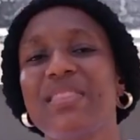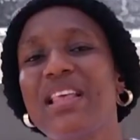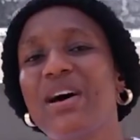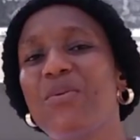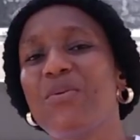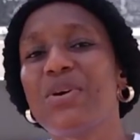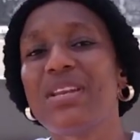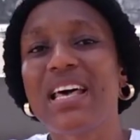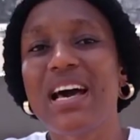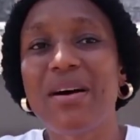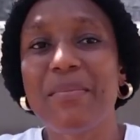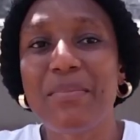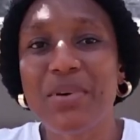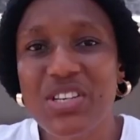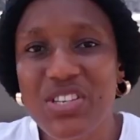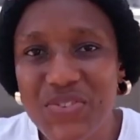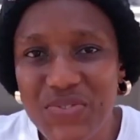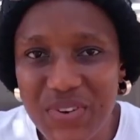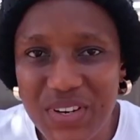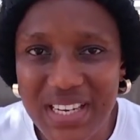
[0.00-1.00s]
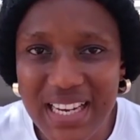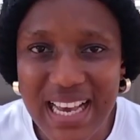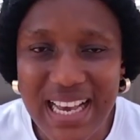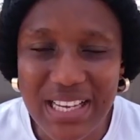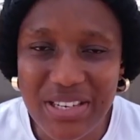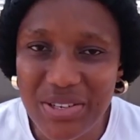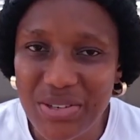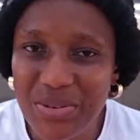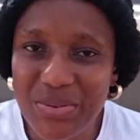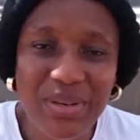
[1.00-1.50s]
now without much further
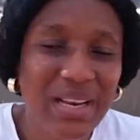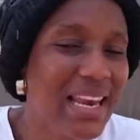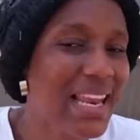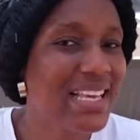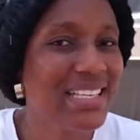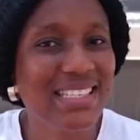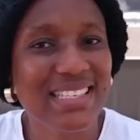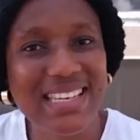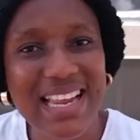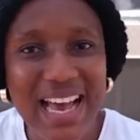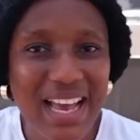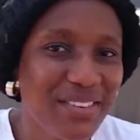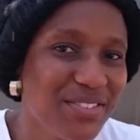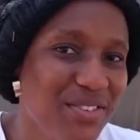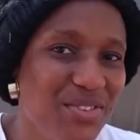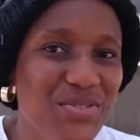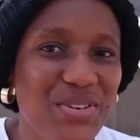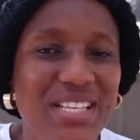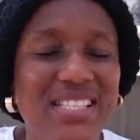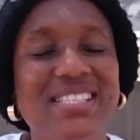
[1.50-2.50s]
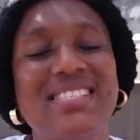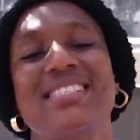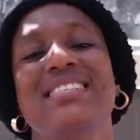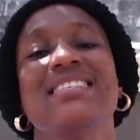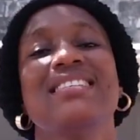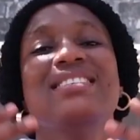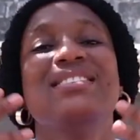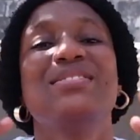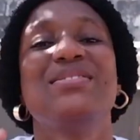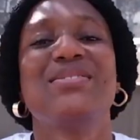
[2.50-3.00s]
ado, let's dive straight
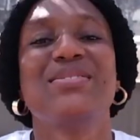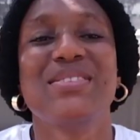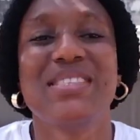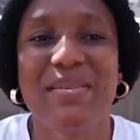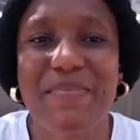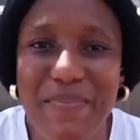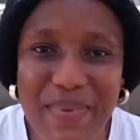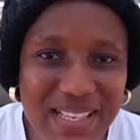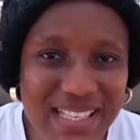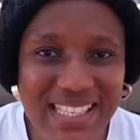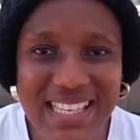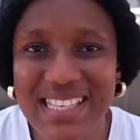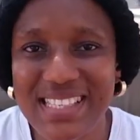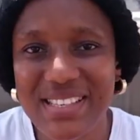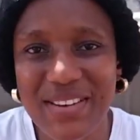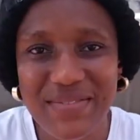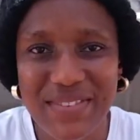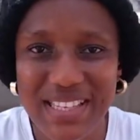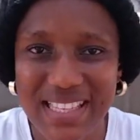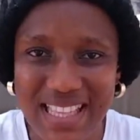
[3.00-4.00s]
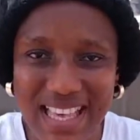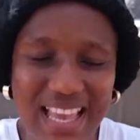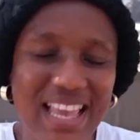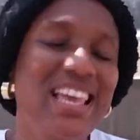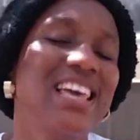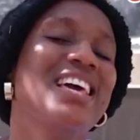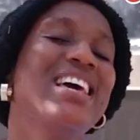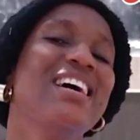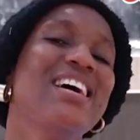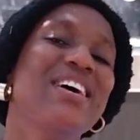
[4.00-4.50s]
to the business of the day.